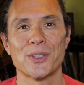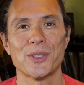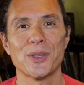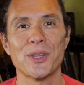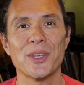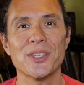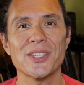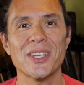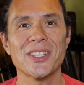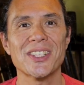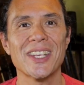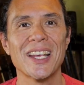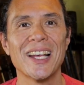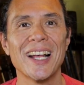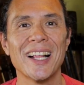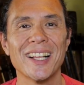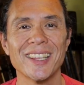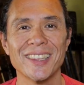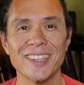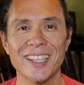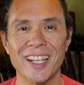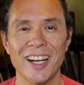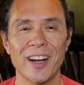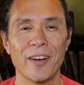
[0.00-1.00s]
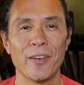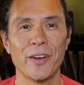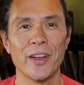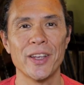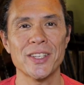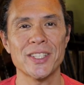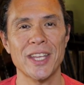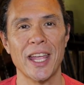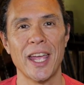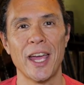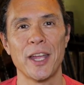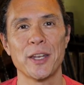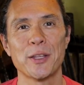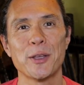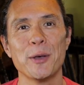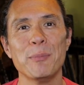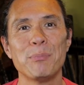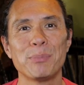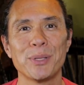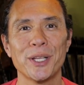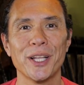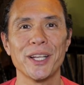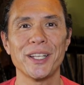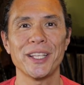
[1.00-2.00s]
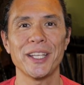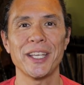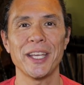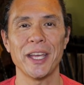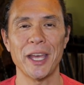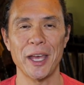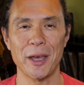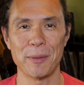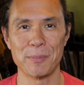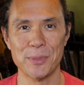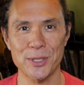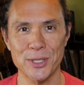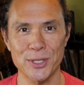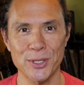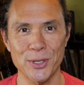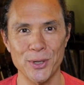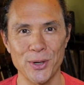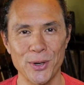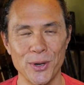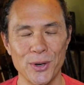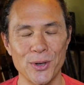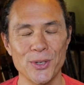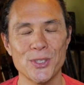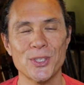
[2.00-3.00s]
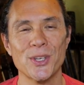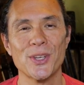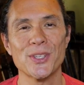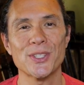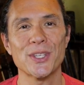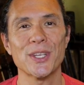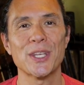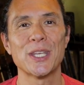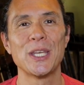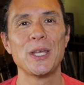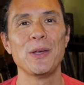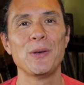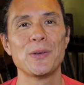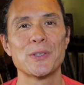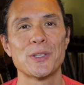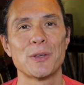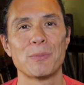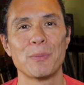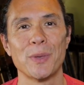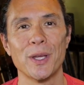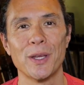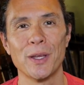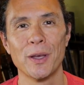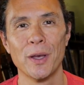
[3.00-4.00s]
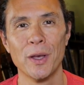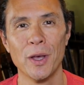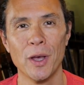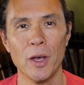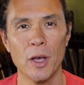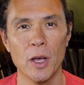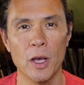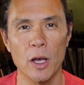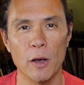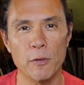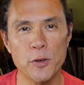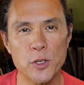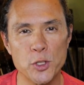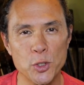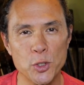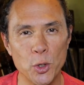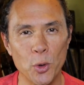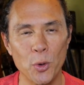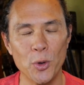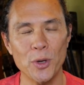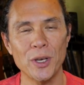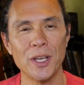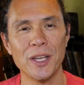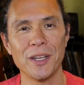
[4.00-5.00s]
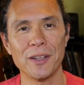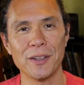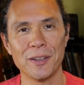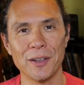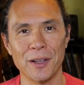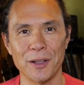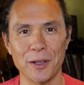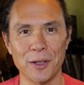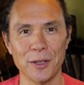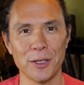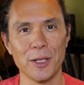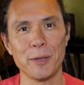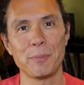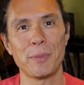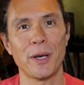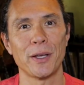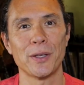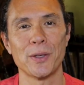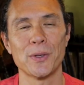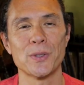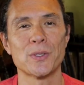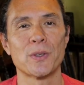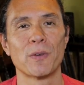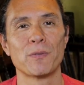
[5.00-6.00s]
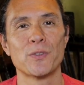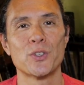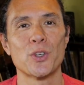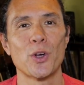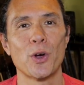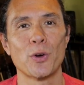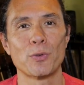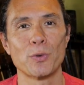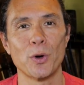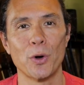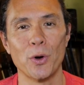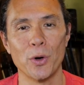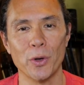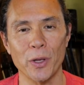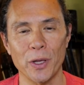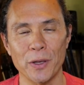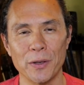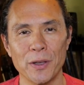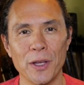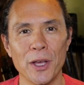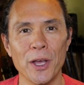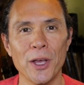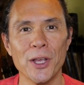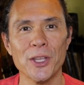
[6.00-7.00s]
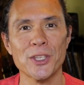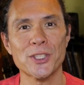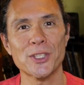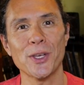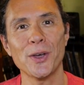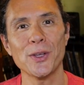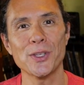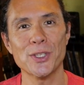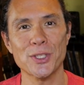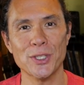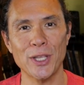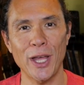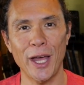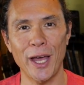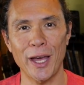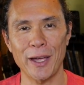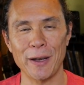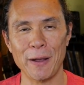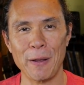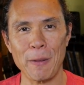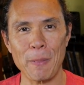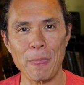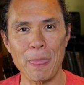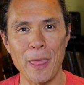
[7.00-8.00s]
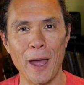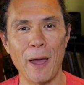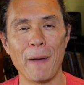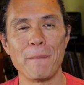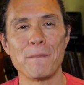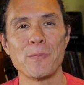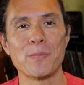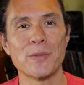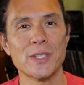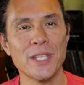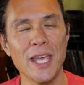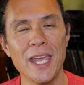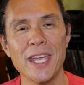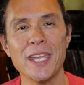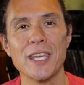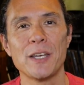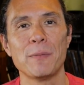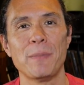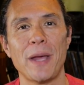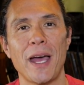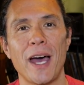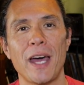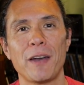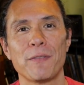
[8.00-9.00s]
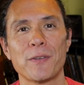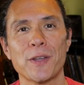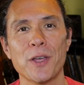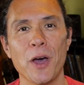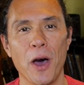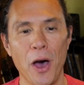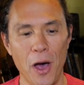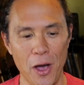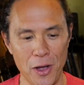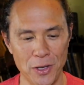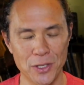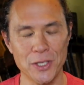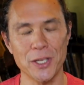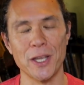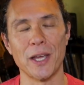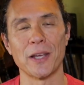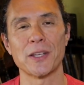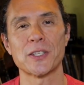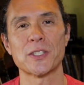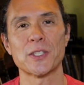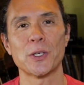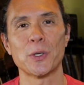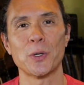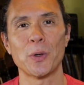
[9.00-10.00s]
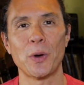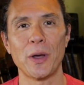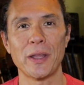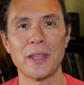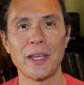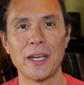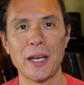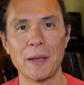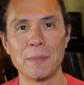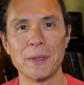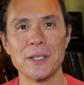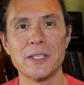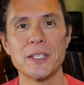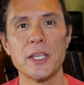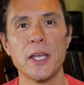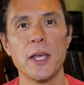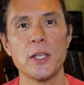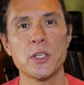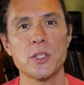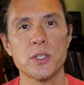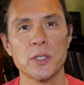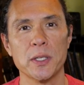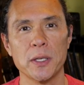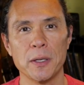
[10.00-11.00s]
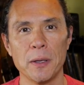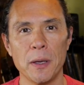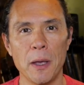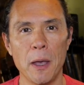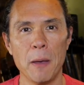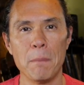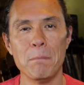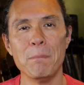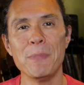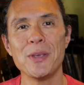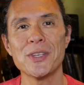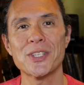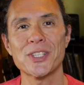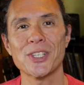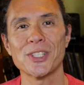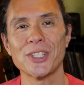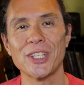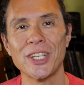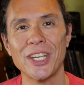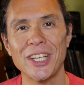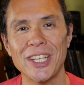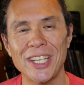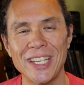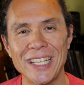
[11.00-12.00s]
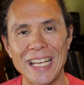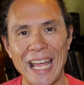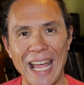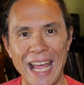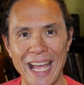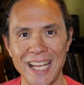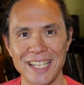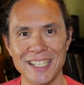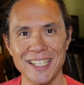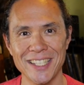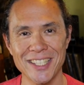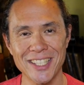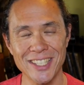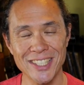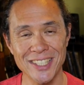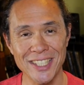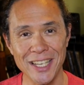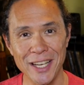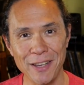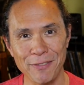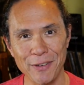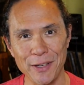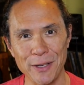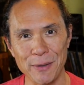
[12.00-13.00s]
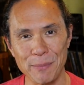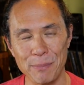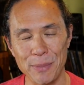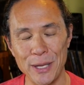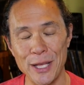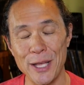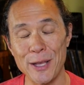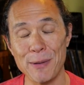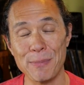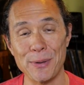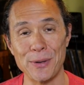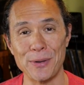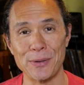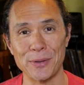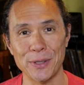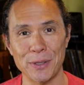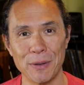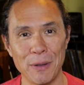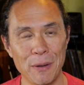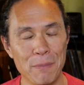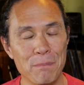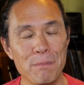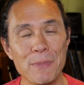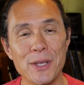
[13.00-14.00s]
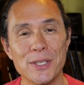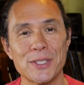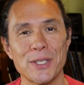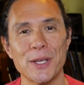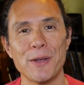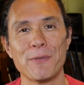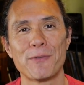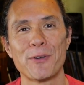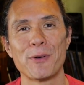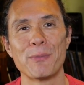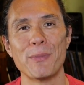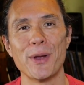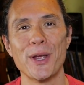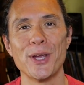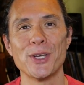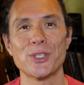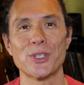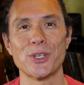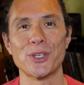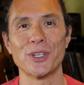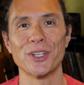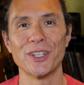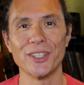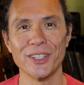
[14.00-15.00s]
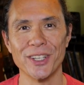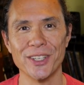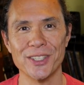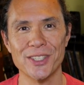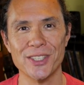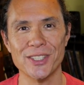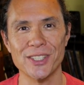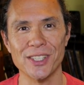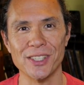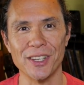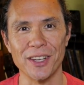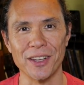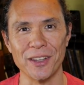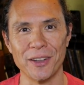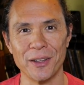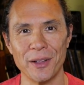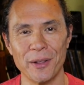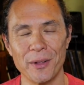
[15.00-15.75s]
So this is hilarious and completely absurd. She's accusing me of shortening a clip I used of Joe Rogan such that I'm taking him out of context so that I'm intentionally misleading and deceiving people. Misinformation. Let's see.